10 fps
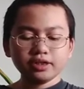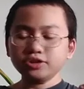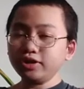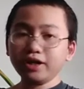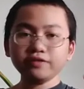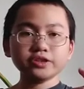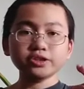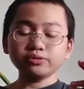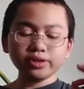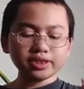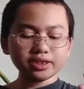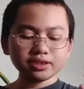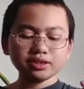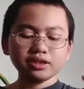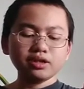You have to read it
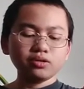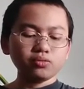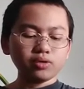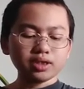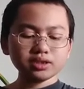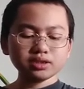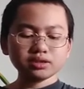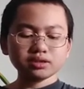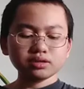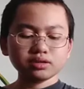once